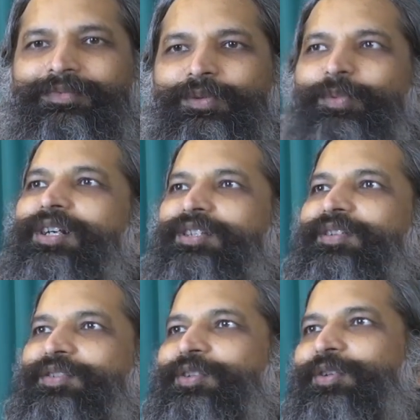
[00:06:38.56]
words
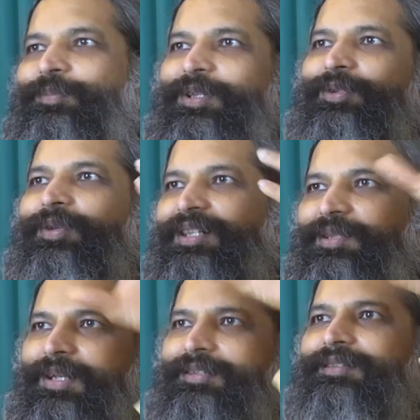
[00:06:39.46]
of Sri Aurobindo and
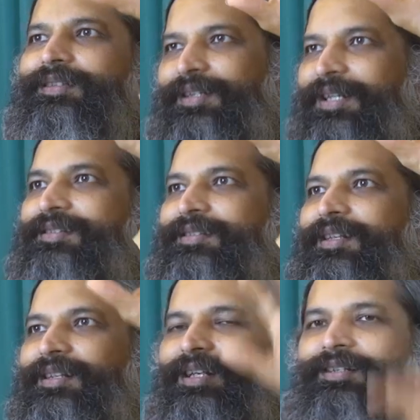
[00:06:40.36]
the mother, at least
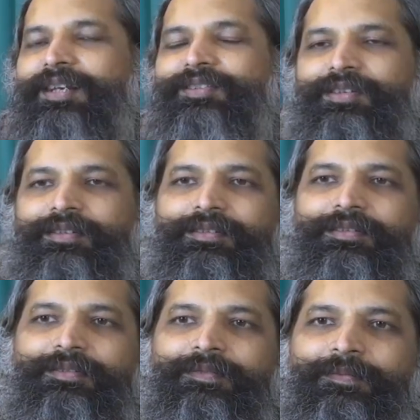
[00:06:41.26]
in intention.
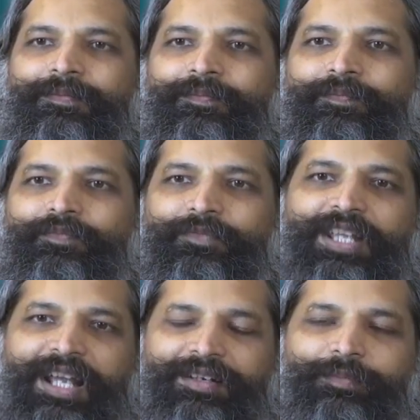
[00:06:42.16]

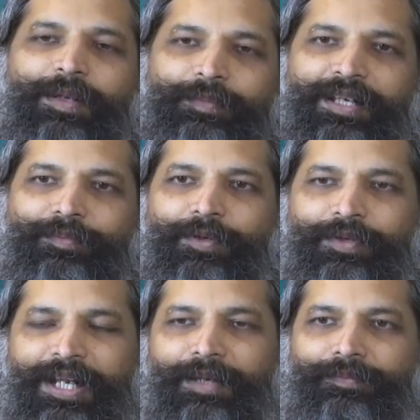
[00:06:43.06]
They had a public
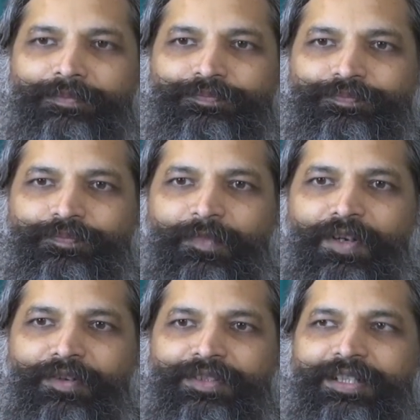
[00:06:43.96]
program
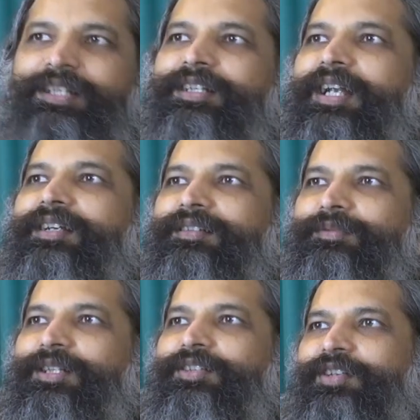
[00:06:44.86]
of the year
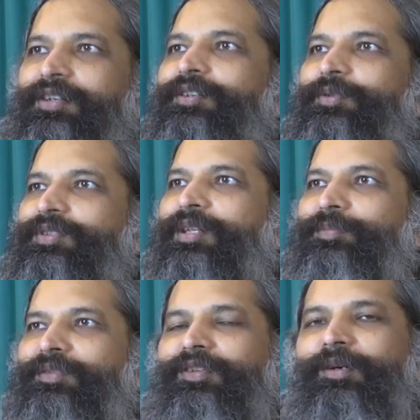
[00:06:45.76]
end where the children do
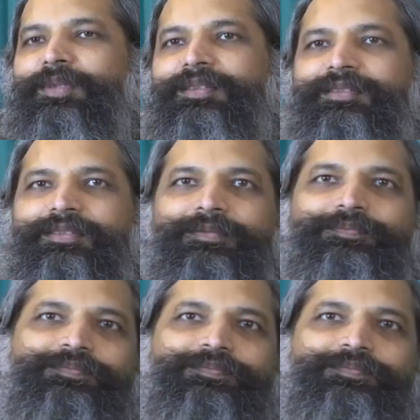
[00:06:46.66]
some performance.